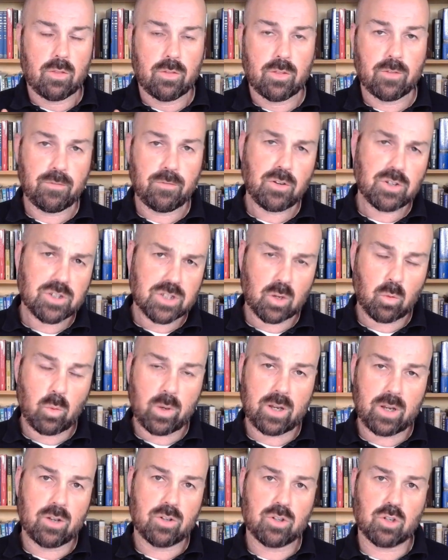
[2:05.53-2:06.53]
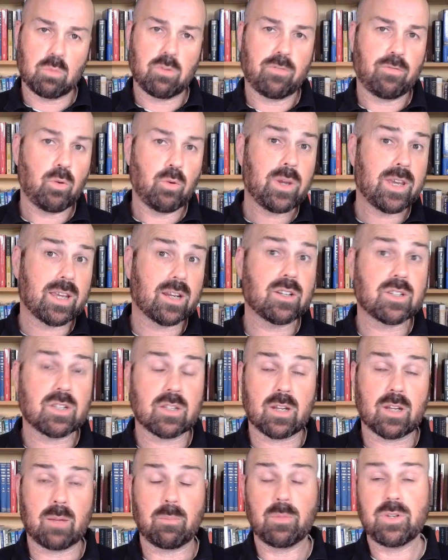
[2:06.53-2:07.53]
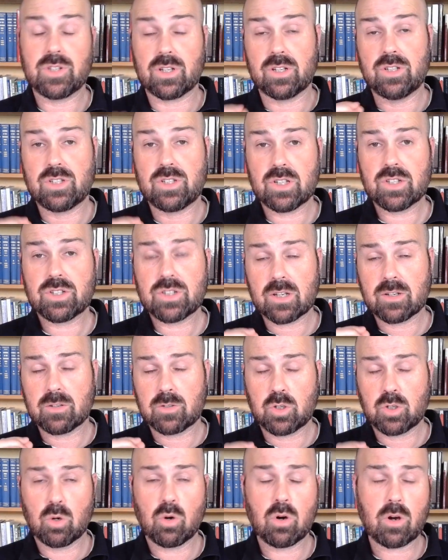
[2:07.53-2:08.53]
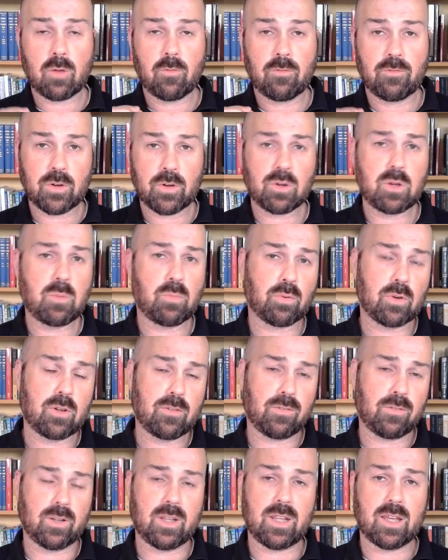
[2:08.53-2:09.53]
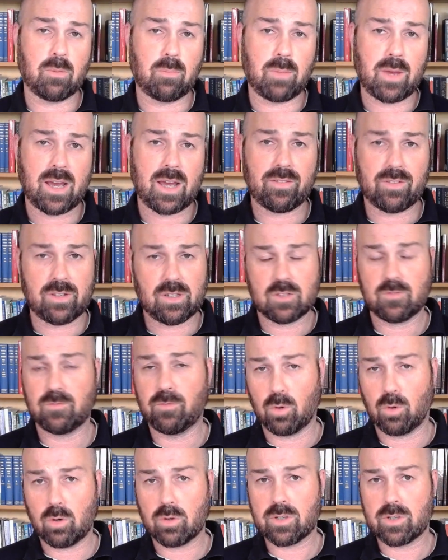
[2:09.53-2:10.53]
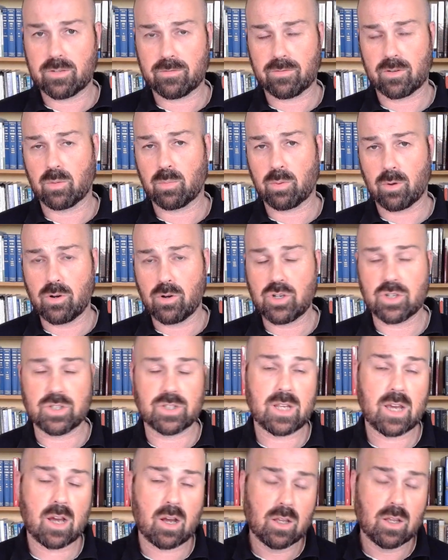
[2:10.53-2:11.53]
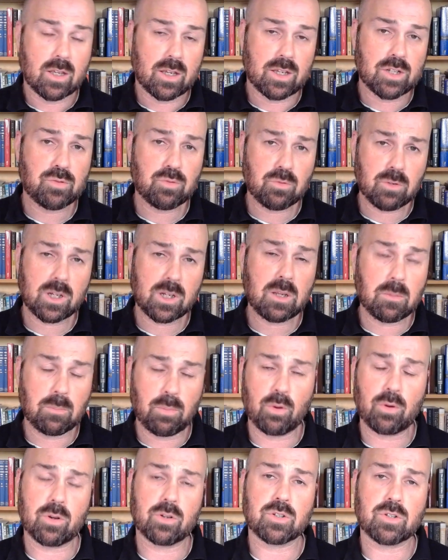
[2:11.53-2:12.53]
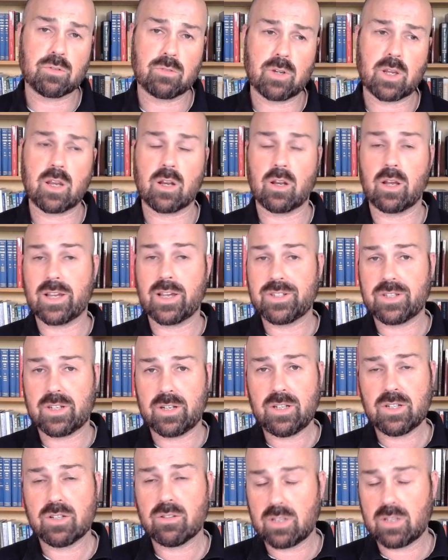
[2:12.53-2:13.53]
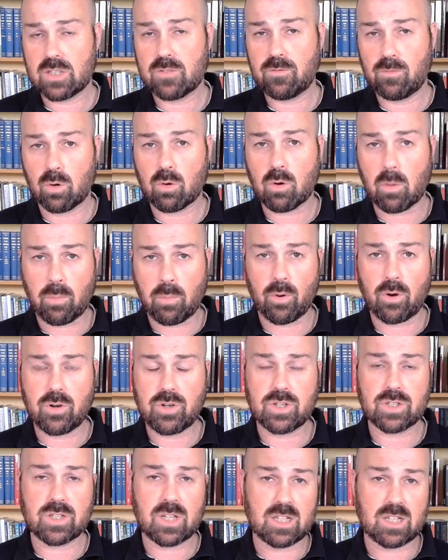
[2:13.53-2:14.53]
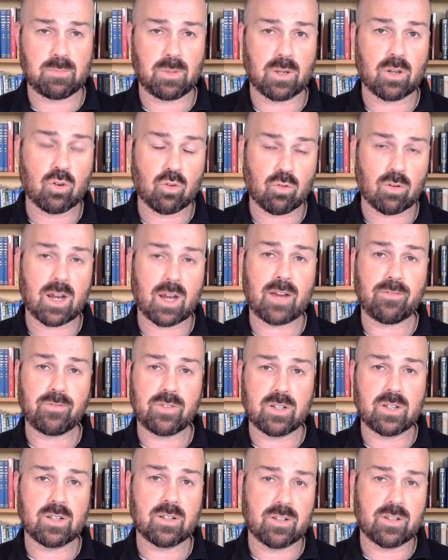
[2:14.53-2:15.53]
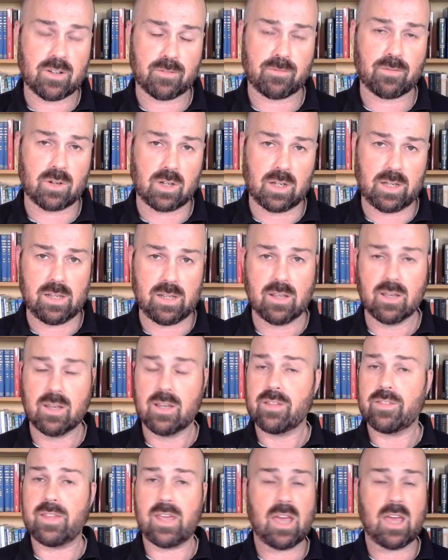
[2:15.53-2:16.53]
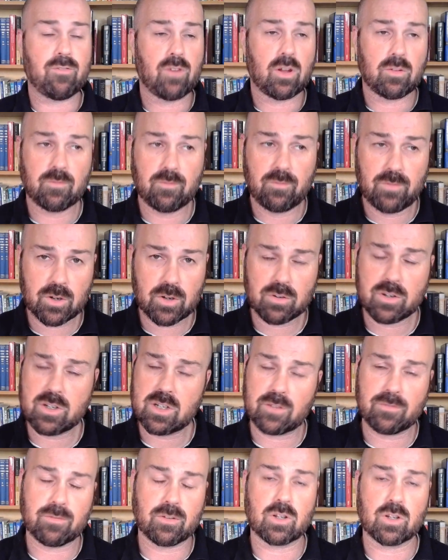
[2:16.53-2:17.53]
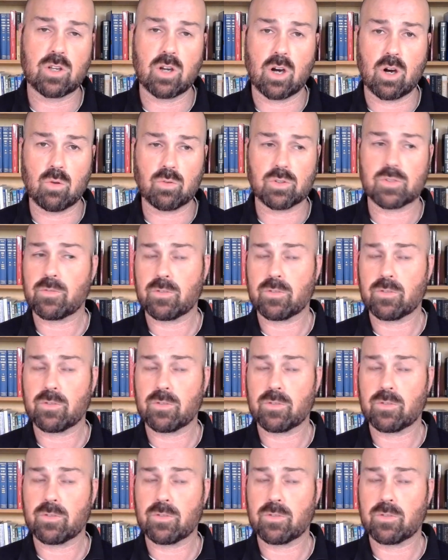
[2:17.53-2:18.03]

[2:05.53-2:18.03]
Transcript: The first thing we need to do before we get into the numbers is just talk very briefly about these 4 different approaches. Now, it's really important to recognize that each of these 4 approaches has been crafted differently. They have very different goals.